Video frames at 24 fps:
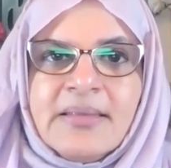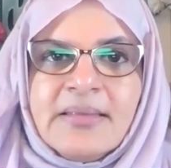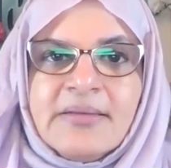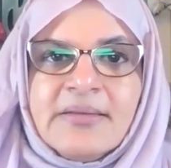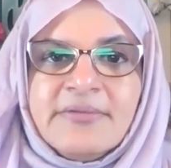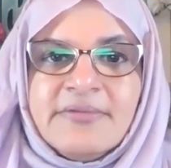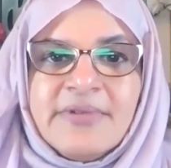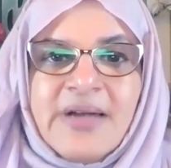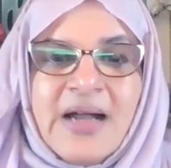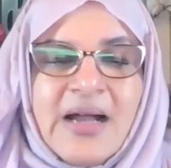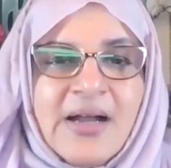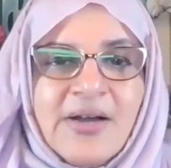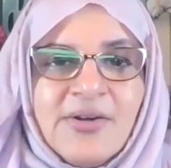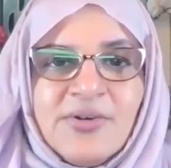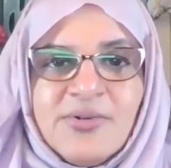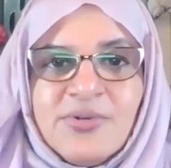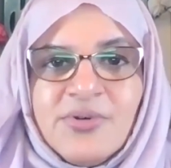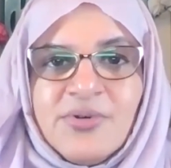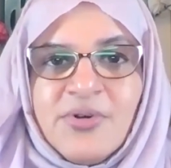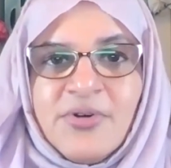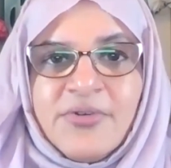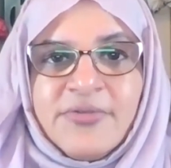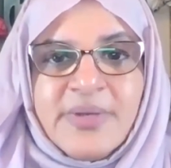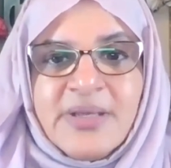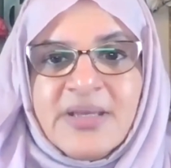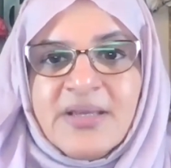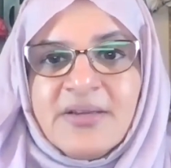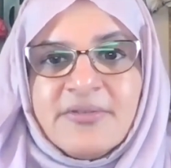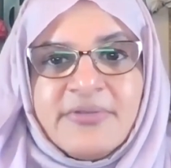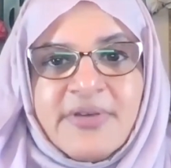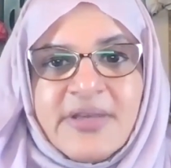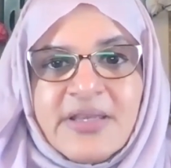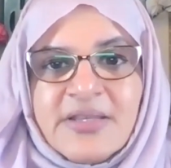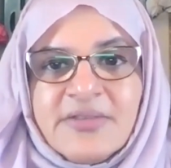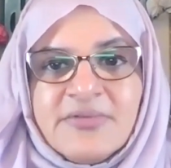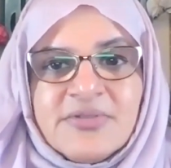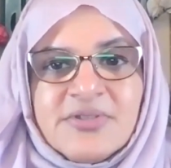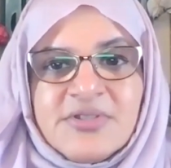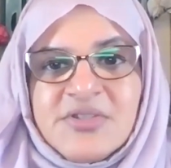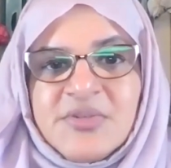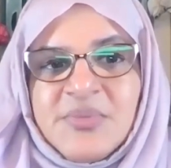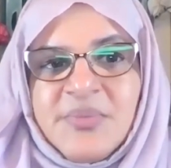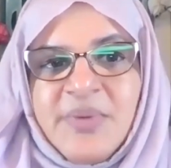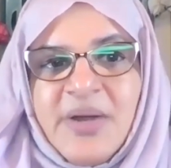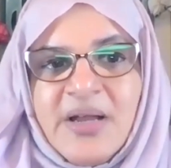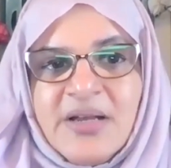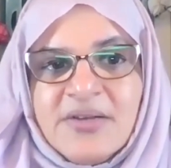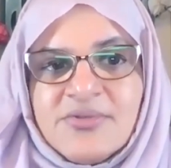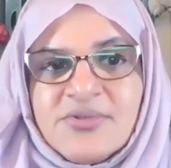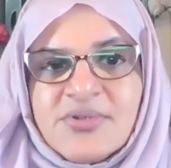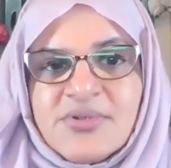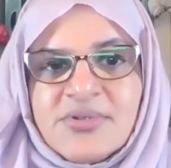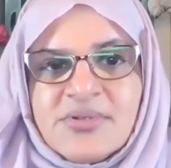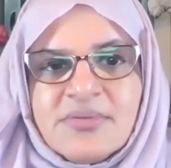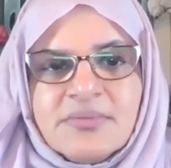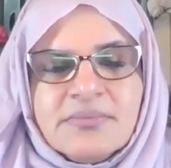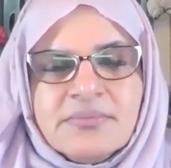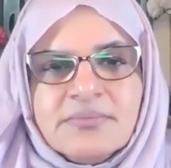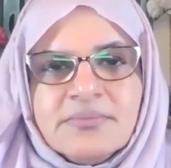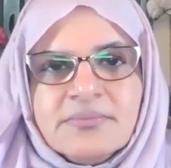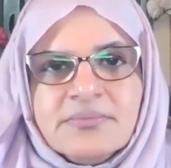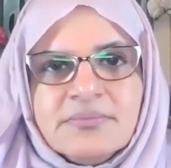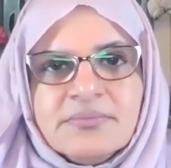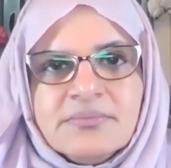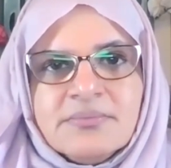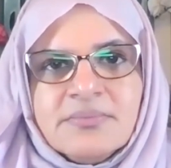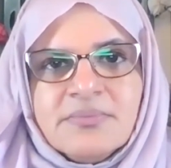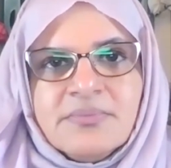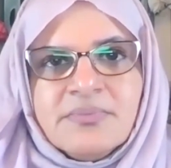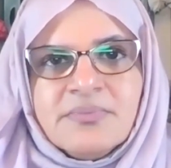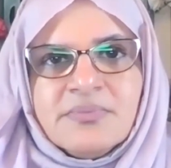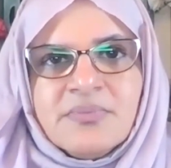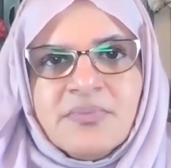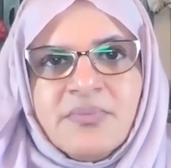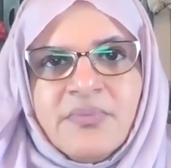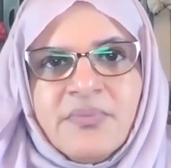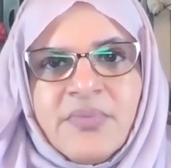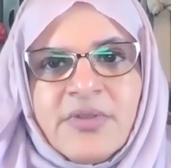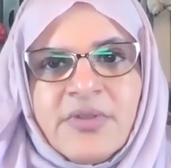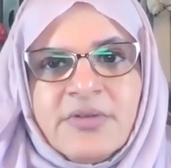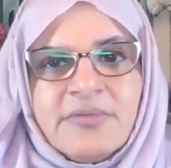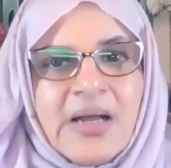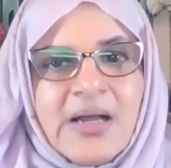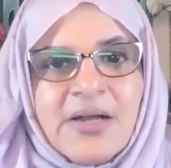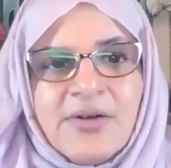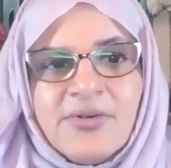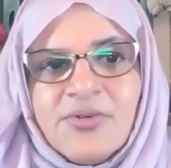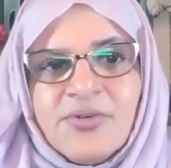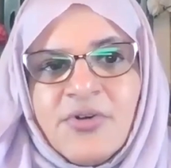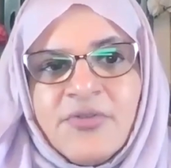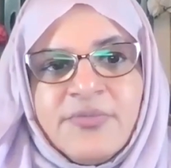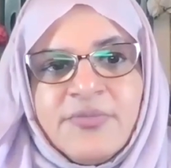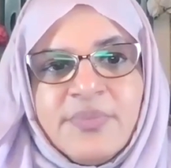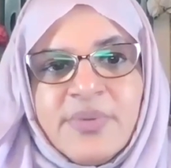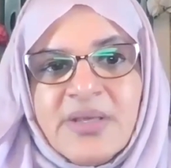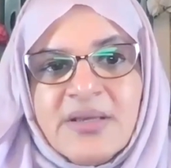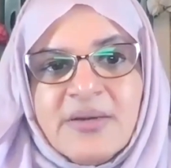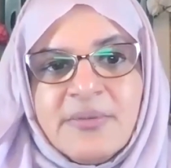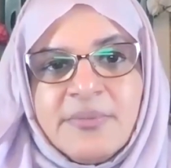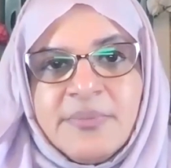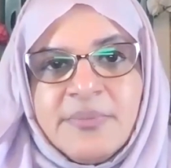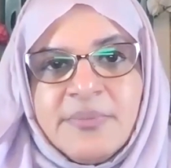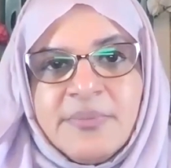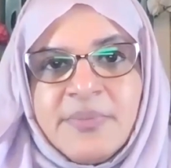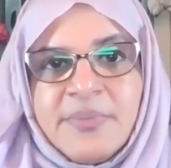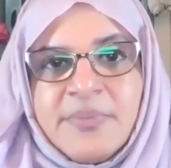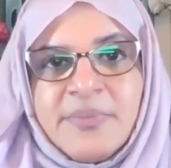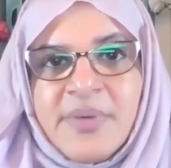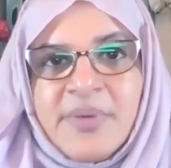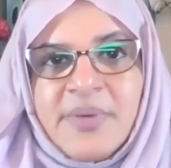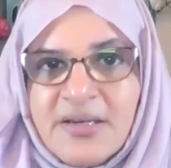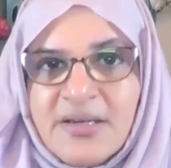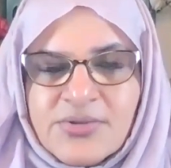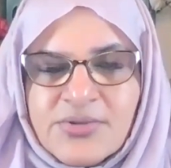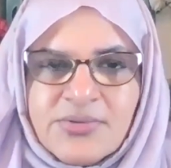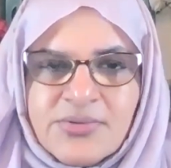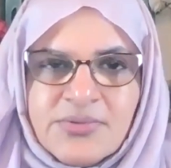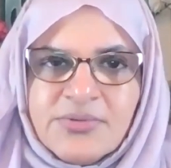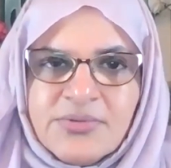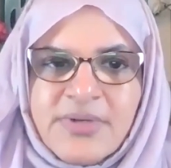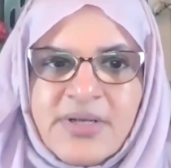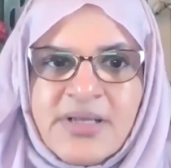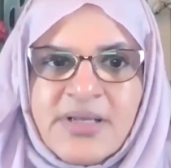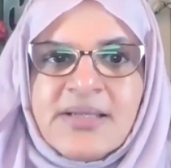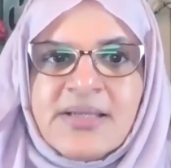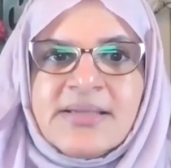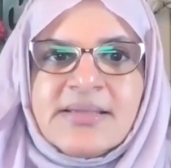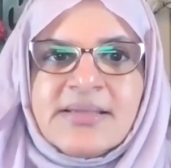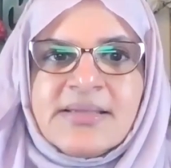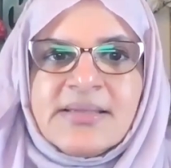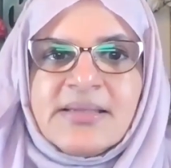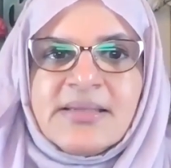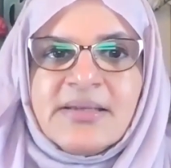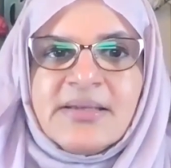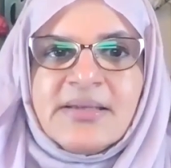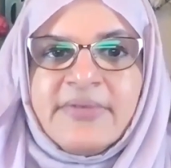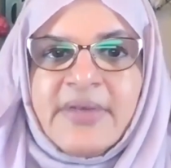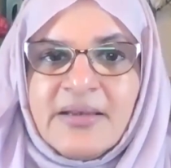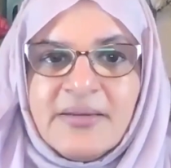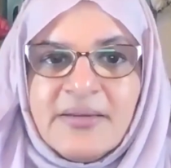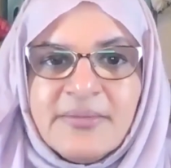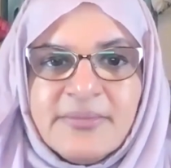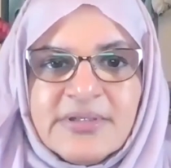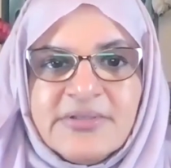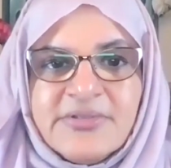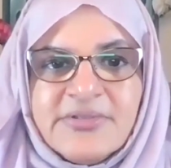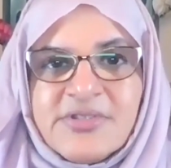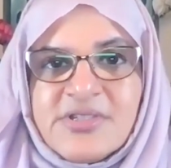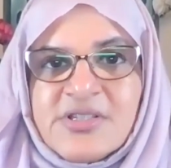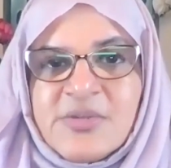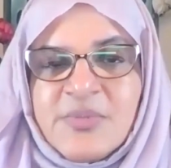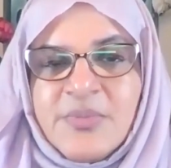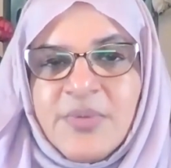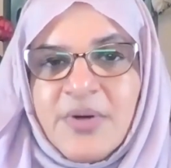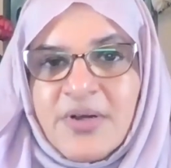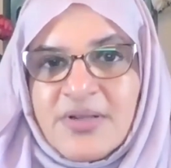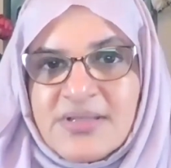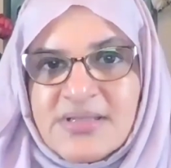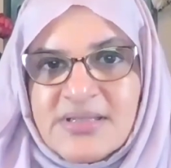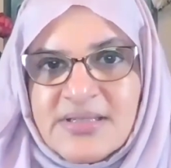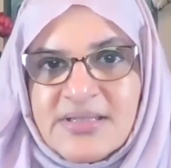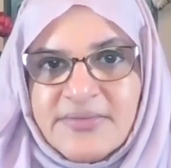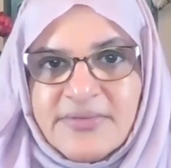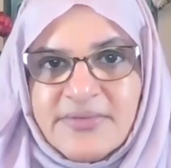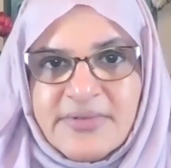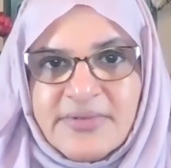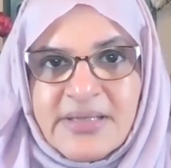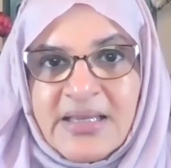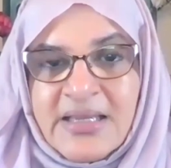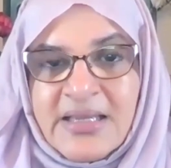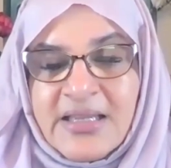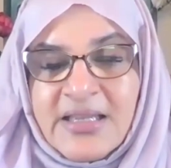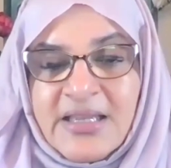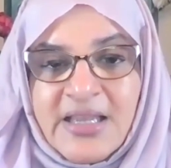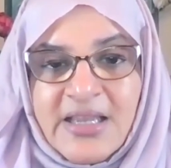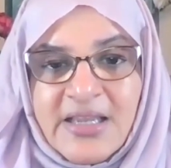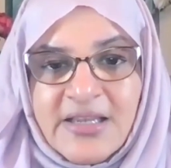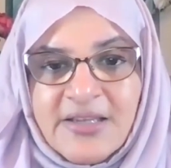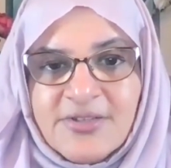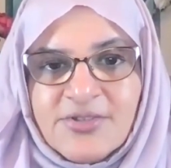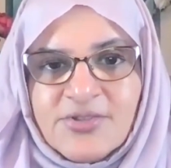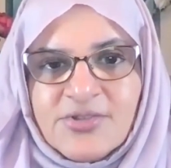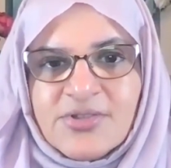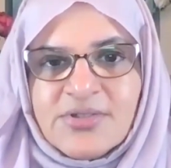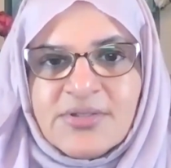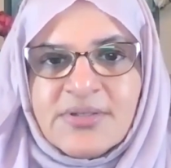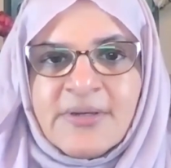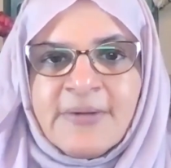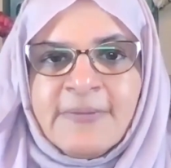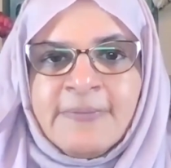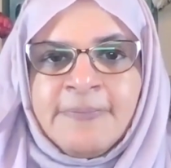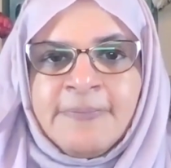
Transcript: The vow of being a faithful spouse, the vow of being a parent who is available, responsive, engaged,